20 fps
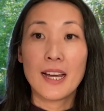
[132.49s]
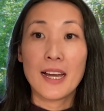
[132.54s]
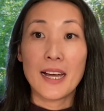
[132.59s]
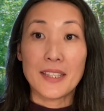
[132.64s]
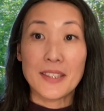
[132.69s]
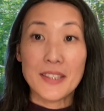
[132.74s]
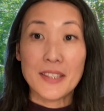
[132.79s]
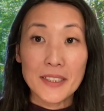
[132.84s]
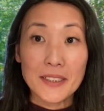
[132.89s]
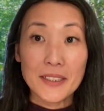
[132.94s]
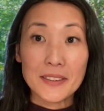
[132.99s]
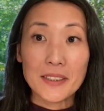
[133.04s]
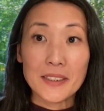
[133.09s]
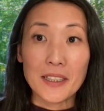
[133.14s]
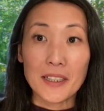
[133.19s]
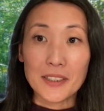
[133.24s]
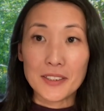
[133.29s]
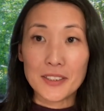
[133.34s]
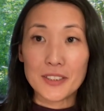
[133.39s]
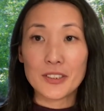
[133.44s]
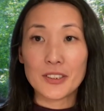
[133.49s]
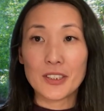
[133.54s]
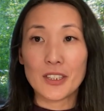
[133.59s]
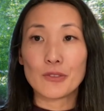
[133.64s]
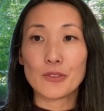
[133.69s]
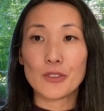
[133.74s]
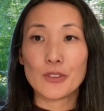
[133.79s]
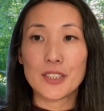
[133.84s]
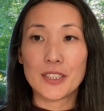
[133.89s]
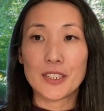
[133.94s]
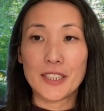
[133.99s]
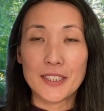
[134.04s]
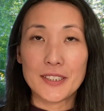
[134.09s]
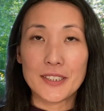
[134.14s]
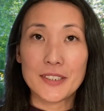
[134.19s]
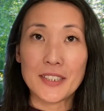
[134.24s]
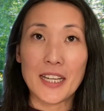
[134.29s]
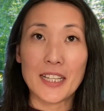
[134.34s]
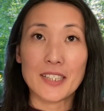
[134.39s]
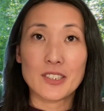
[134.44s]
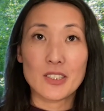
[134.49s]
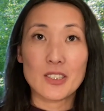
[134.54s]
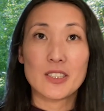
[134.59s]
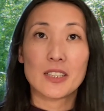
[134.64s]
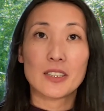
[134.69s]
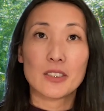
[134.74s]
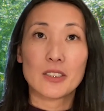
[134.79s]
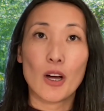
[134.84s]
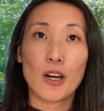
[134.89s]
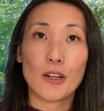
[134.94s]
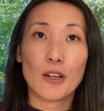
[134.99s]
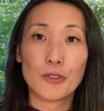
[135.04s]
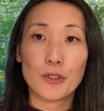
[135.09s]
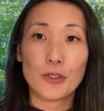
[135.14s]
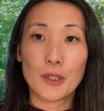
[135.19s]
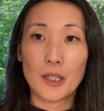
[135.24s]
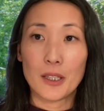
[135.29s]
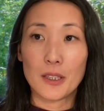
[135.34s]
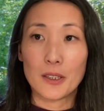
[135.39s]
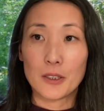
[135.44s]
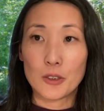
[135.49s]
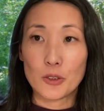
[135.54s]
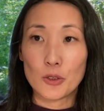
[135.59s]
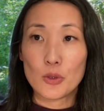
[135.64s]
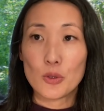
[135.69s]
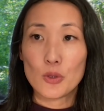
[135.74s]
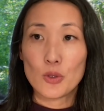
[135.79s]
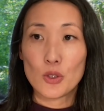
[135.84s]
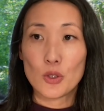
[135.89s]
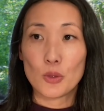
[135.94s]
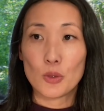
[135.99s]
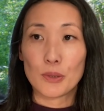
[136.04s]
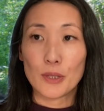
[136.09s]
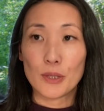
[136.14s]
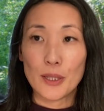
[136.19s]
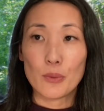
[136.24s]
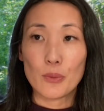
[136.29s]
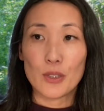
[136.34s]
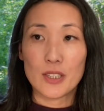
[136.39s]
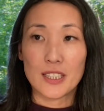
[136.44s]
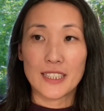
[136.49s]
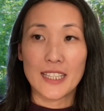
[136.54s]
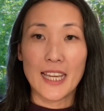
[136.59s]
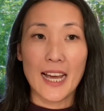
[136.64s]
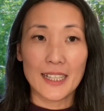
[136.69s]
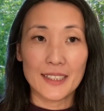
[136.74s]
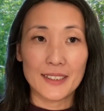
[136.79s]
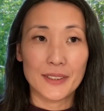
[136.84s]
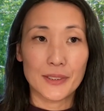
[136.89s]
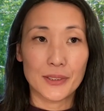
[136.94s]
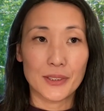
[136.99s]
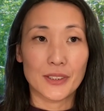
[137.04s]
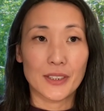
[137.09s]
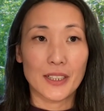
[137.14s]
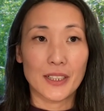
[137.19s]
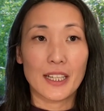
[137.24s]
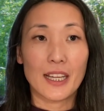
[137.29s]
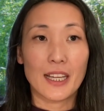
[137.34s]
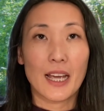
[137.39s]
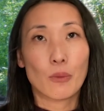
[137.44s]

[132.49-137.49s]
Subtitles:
And then I discovered the kids had snuck off to play with the cat litter,